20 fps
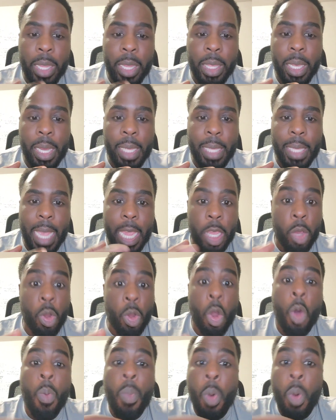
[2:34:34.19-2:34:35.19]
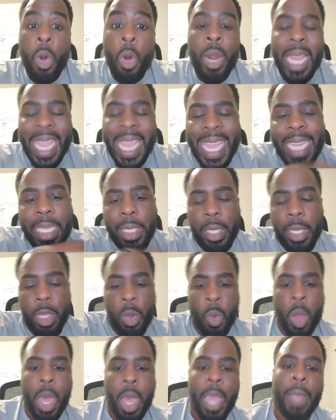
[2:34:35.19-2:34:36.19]
you go more into the why.
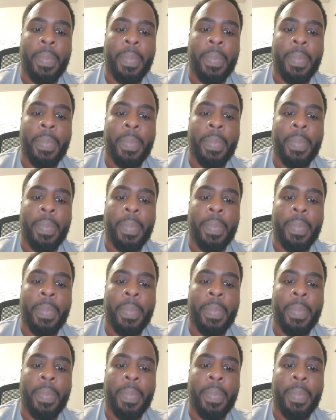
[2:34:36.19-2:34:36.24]
You